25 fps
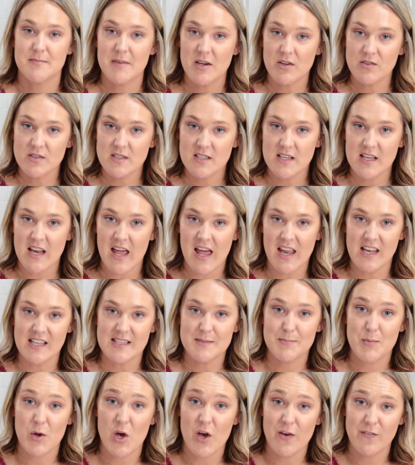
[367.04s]
melted and
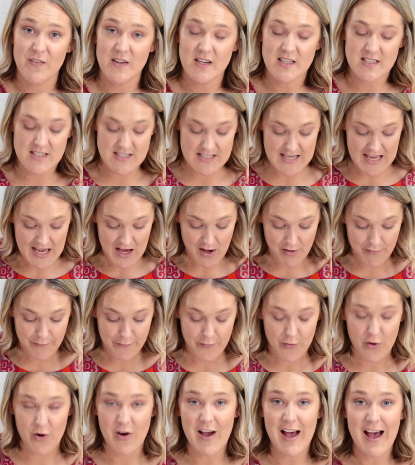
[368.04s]
it's perfect now
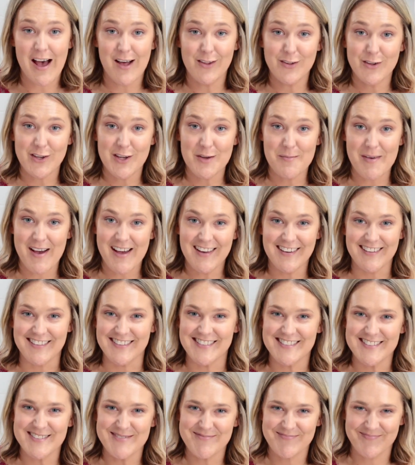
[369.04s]
for our
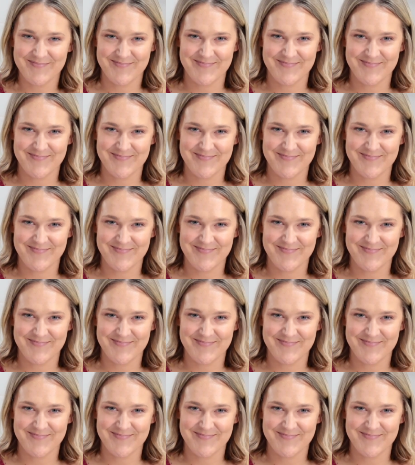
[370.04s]
Loukou-my-annas.